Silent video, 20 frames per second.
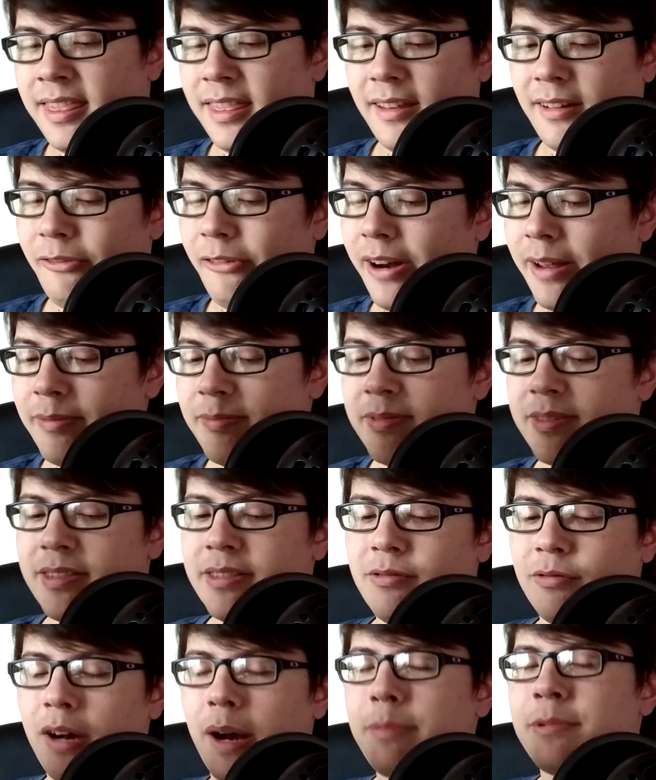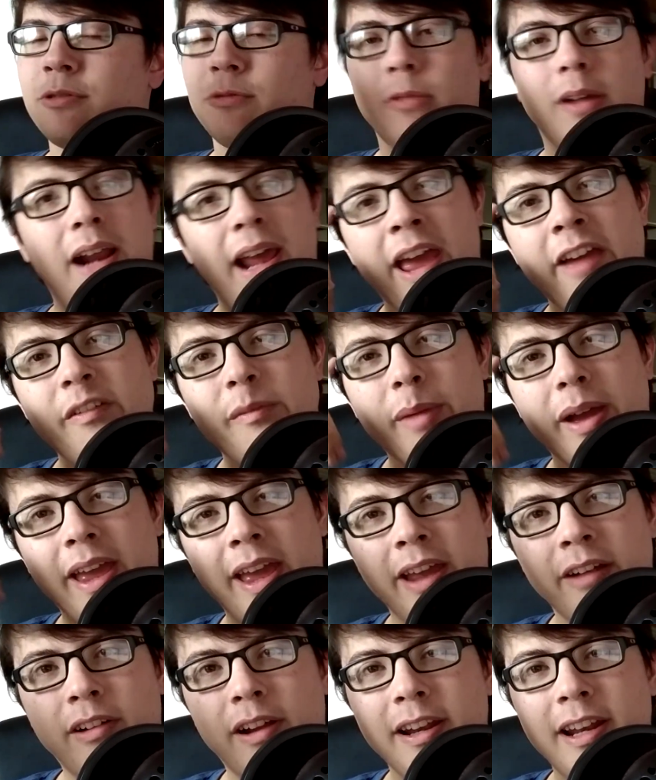what I have in my
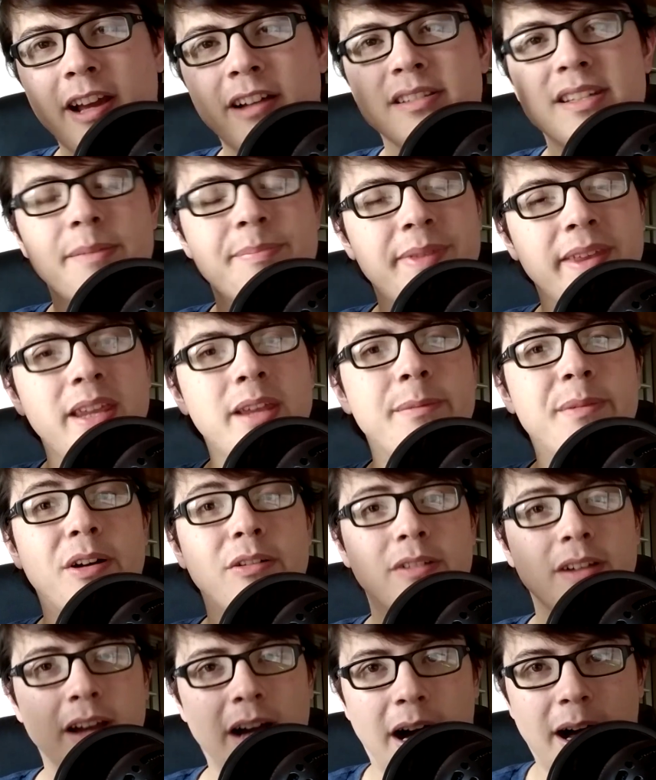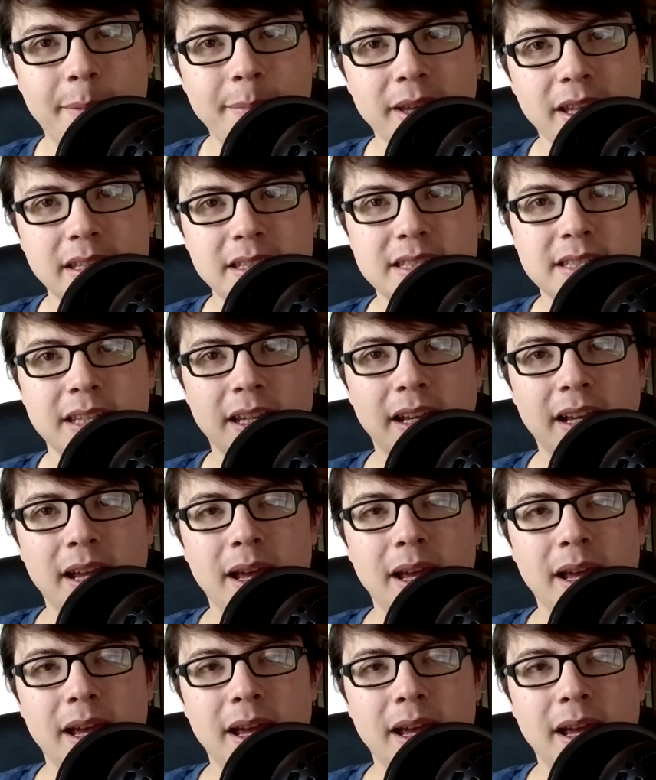head right now is I'm thinking about comics.